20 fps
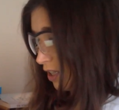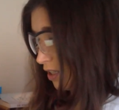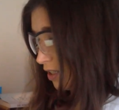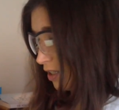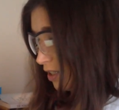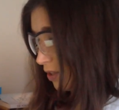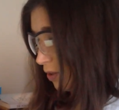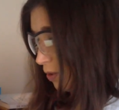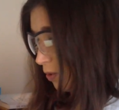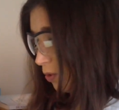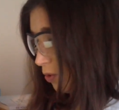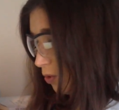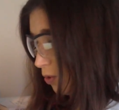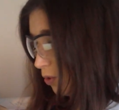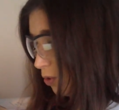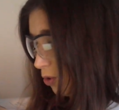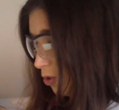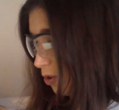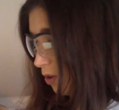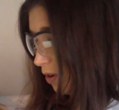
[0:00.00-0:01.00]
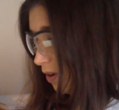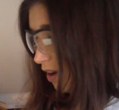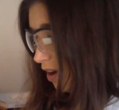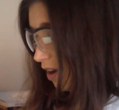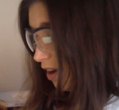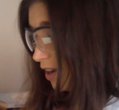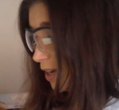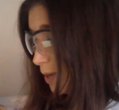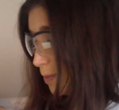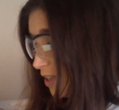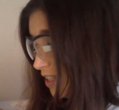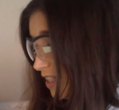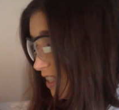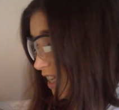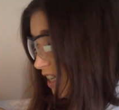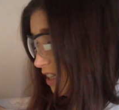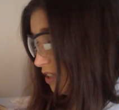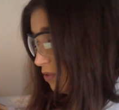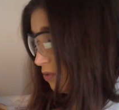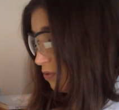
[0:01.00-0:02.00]
So I
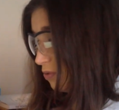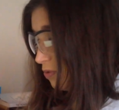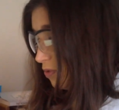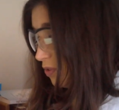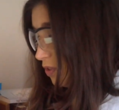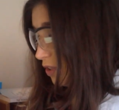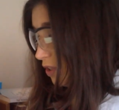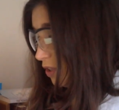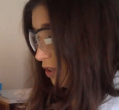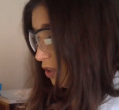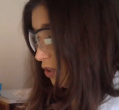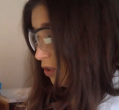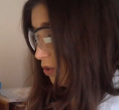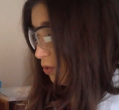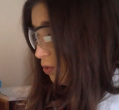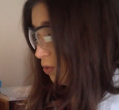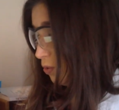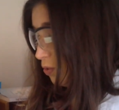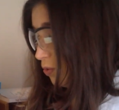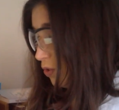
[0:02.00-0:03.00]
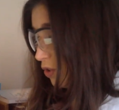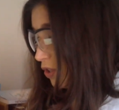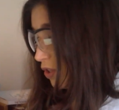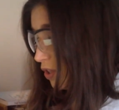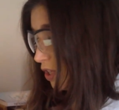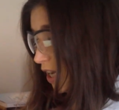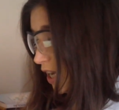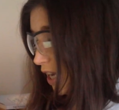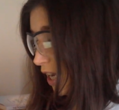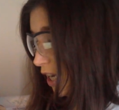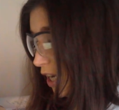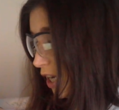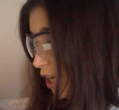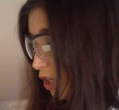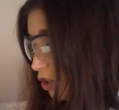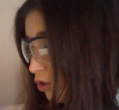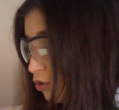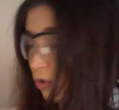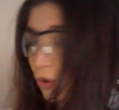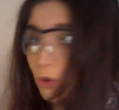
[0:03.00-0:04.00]
myself use
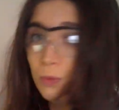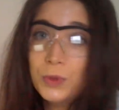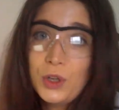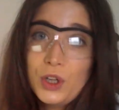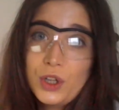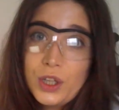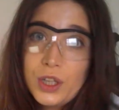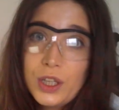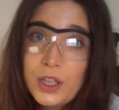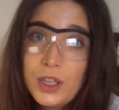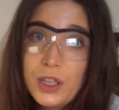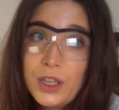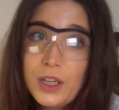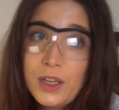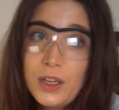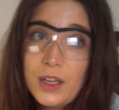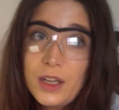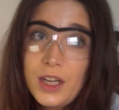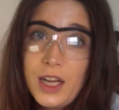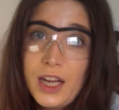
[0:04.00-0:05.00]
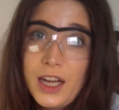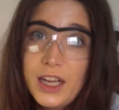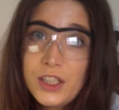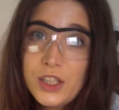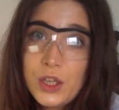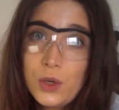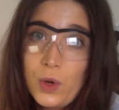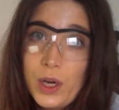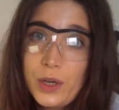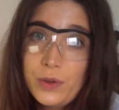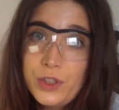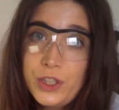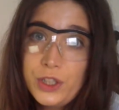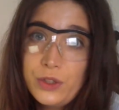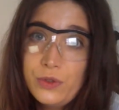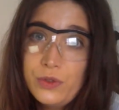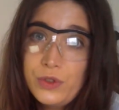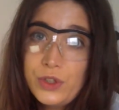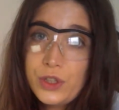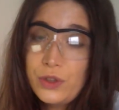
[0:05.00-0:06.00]
a Chromebook, so I would
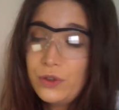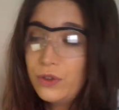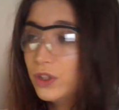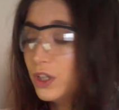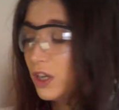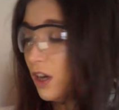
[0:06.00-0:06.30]
use Google